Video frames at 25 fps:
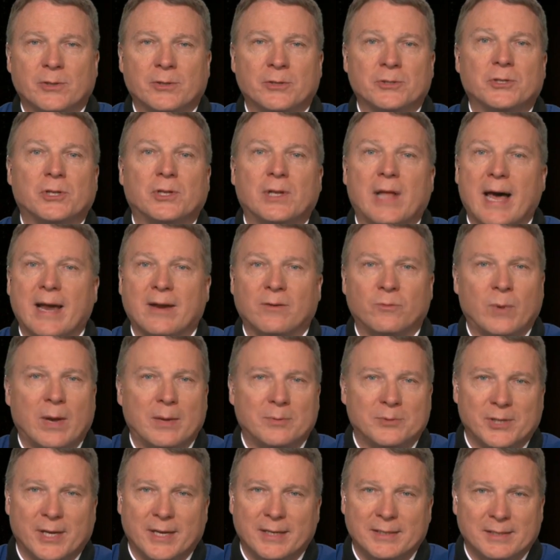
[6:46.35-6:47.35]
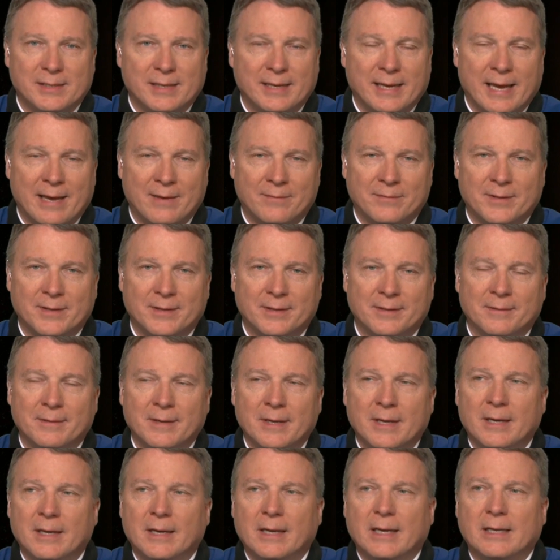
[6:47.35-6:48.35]
There's a lot of websites that have the
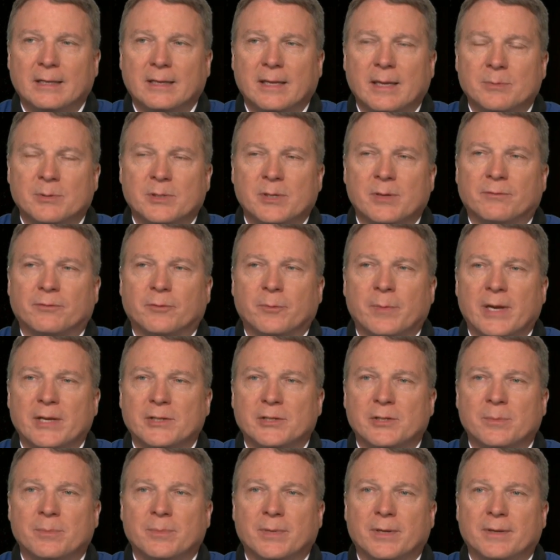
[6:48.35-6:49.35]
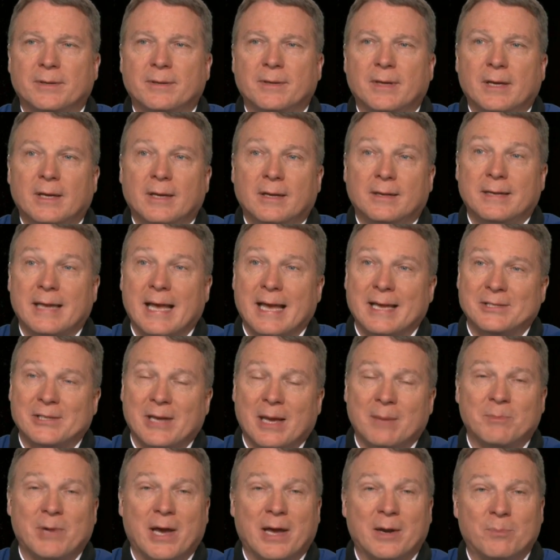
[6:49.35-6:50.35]
eclipse information, but NASA,
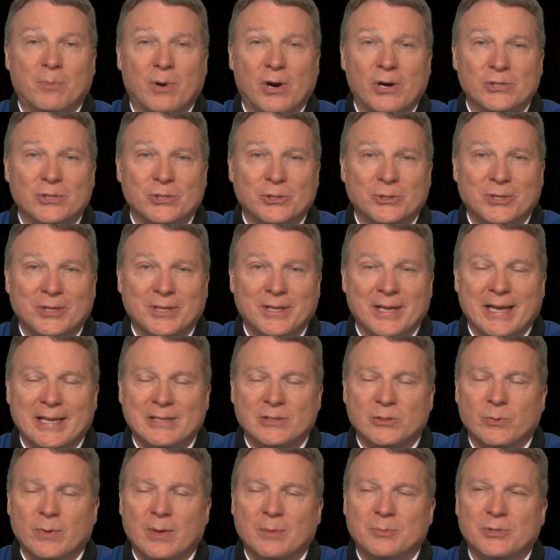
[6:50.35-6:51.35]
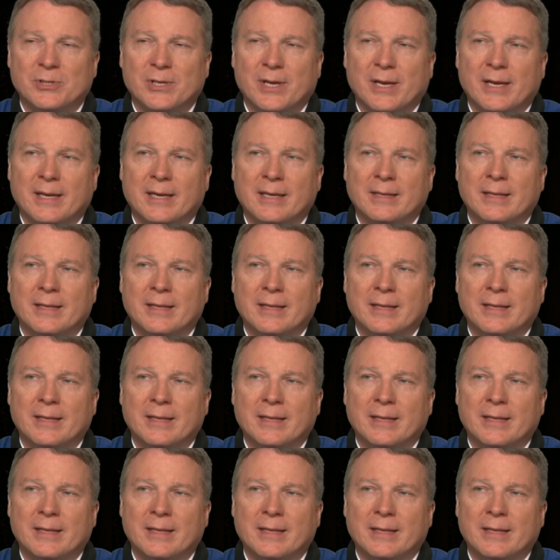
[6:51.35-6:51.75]
I'm kind of yeah. partial to the NASA website.